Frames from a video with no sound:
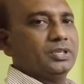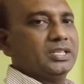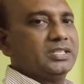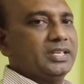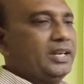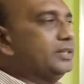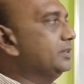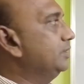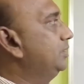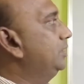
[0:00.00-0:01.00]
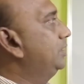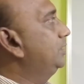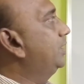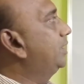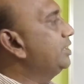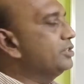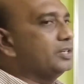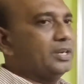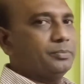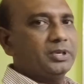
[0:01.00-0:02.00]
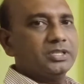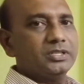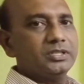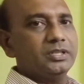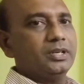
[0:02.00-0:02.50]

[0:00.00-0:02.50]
select the rational numbers